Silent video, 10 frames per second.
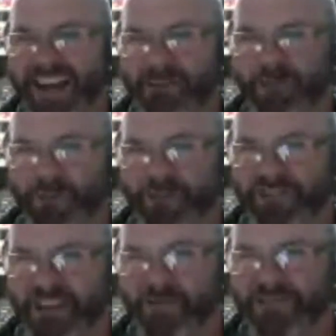before the
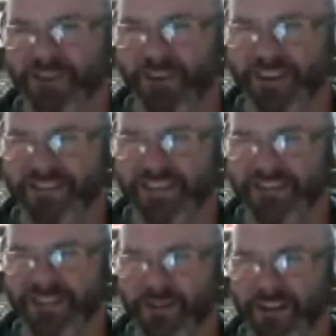show starts so he can
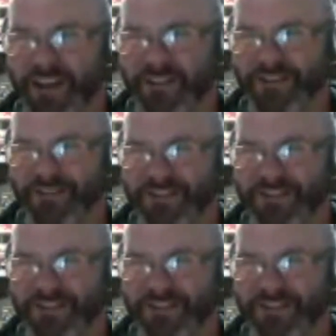show it off during the show.